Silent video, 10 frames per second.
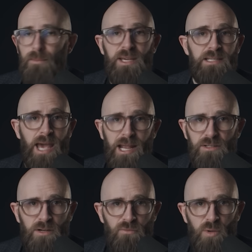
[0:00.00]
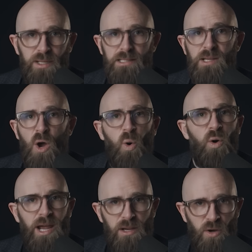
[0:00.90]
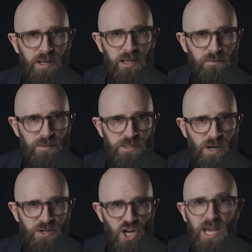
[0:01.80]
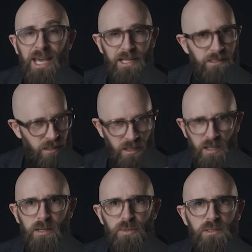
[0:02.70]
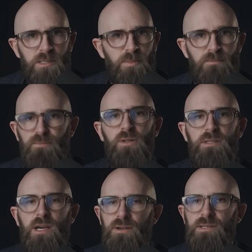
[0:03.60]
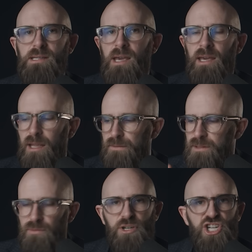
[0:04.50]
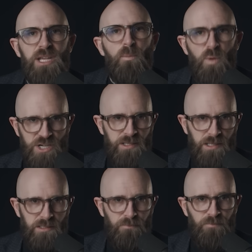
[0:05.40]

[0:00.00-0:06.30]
be it ancient ruins or iconic infrastructure, is liable to be bulldozed if the regime wishes it.